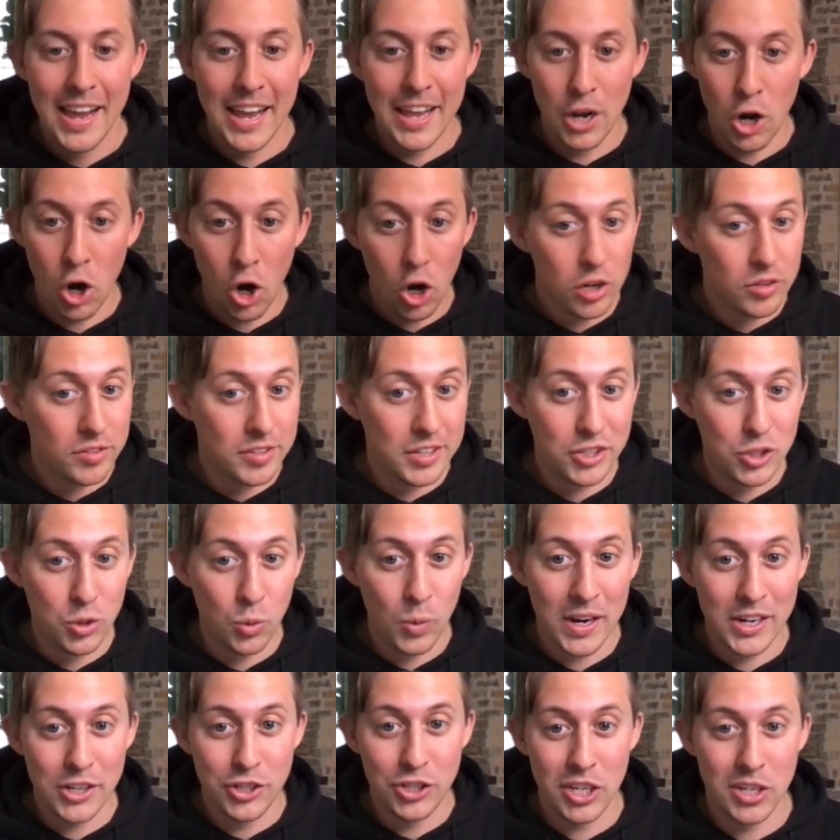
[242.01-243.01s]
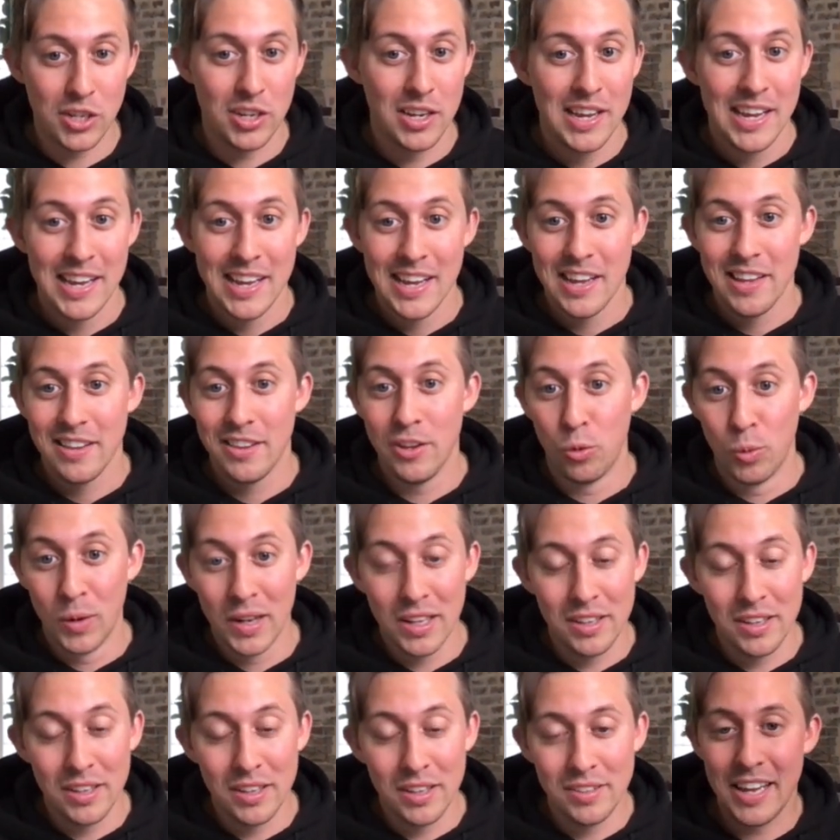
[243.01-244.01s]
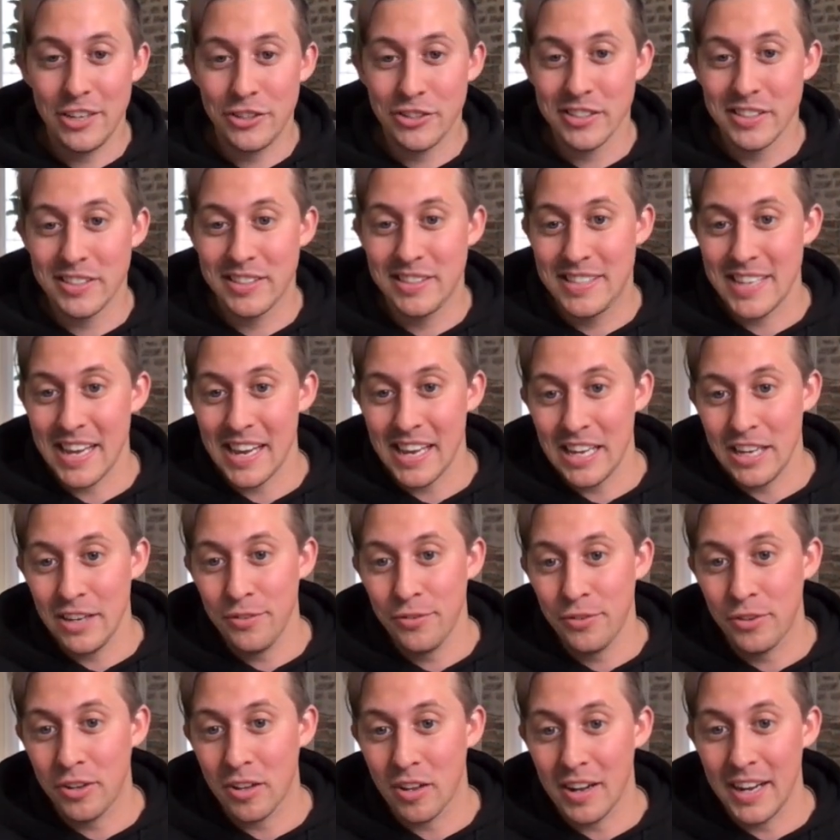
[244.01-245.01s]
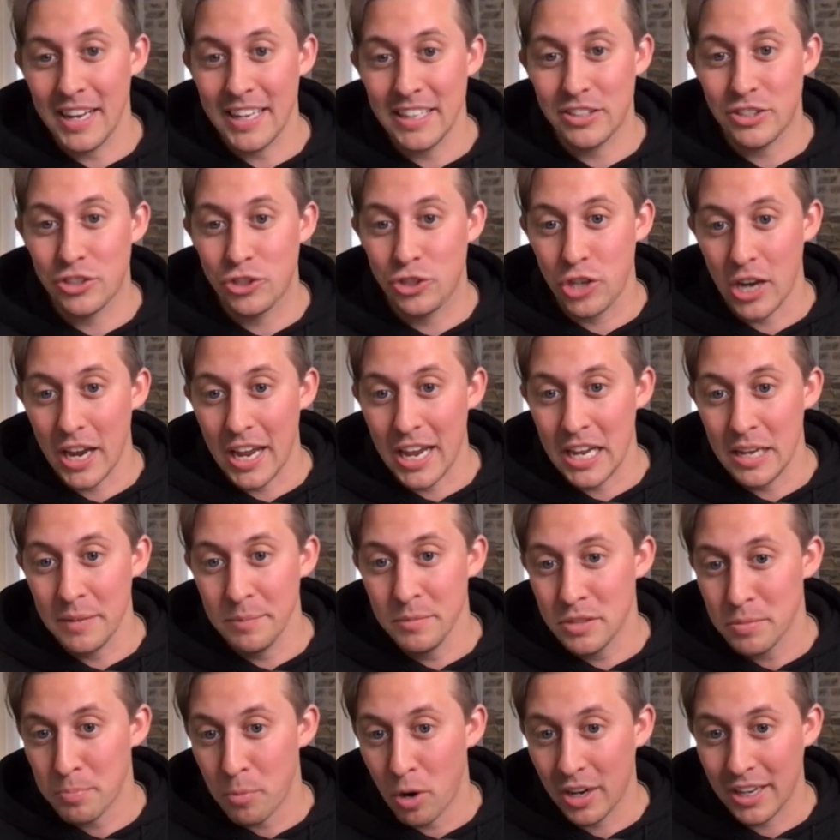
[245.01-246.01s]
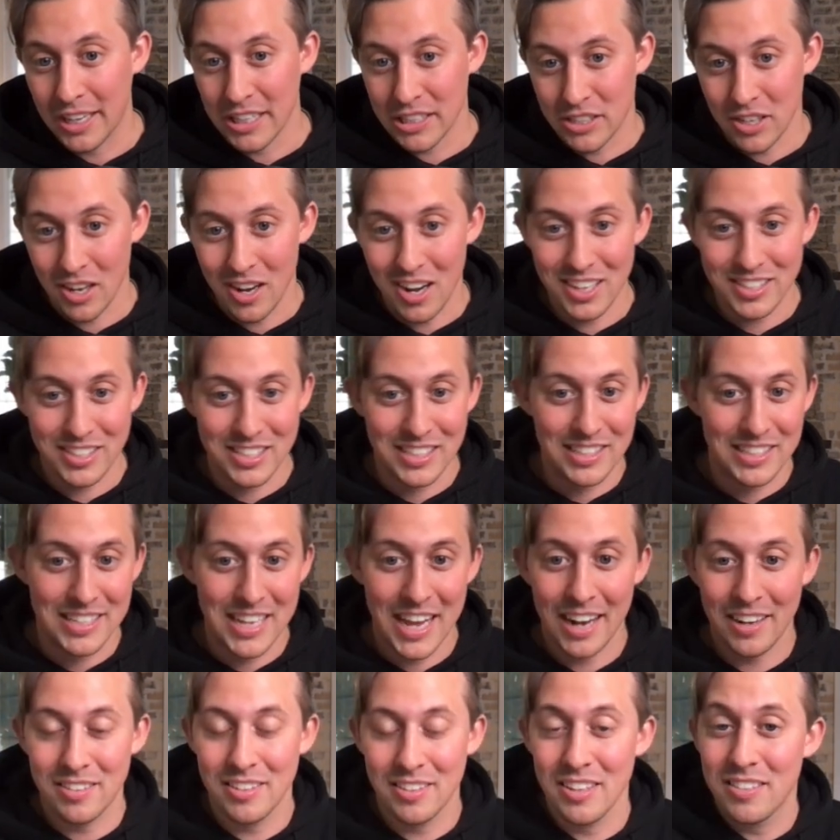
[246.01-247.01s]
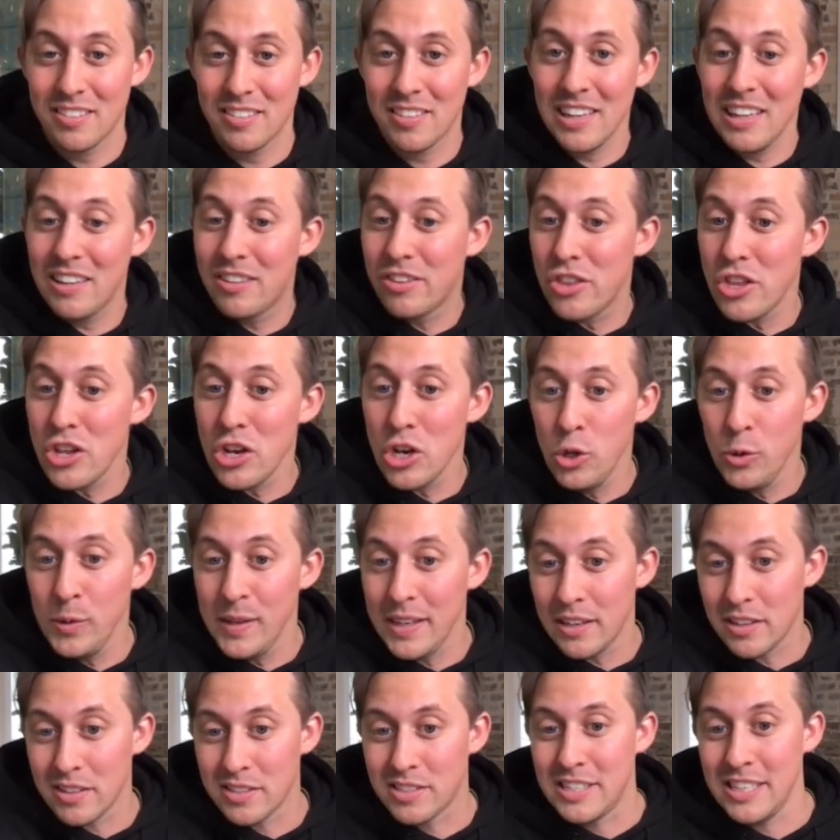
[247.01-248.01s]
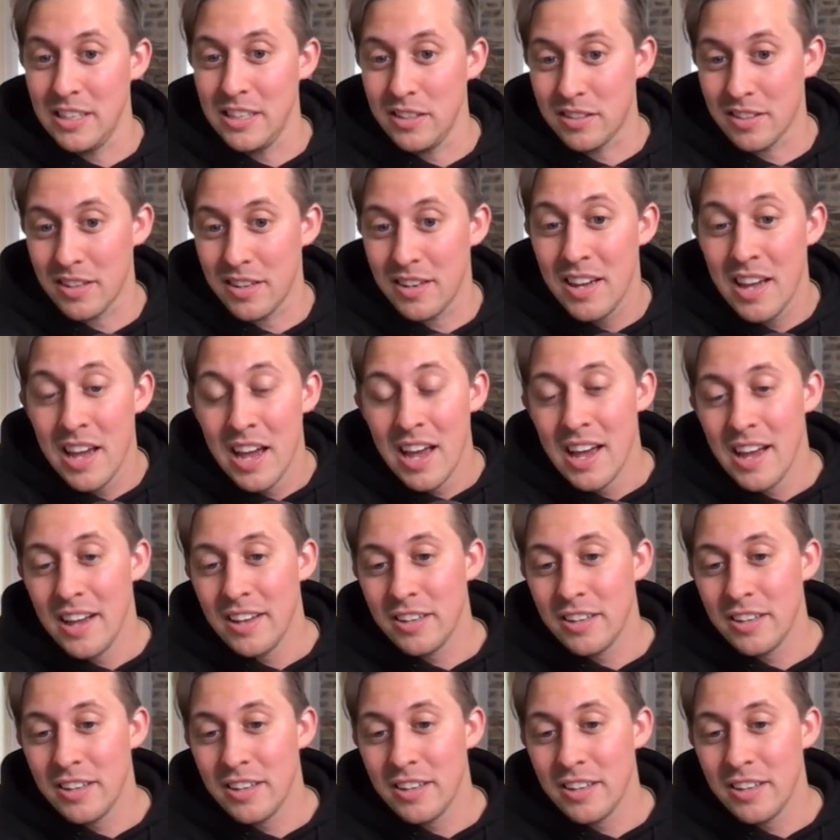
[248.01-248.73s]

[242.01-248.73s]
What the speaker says: In our situation, the real estate agent's Dave, client's James, market's Austin, Texas. It's the New Year season.